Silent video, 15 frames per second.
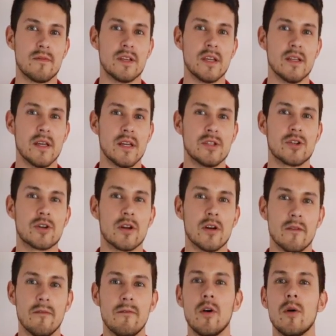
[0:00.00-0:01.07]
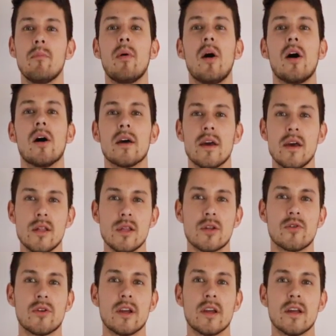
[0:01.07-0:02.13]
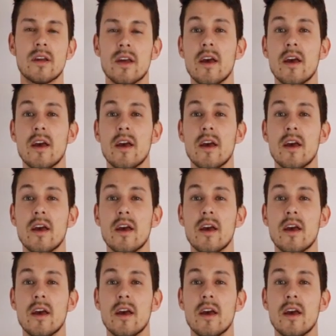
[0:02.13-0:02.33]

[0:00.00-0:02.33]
teenager of football history.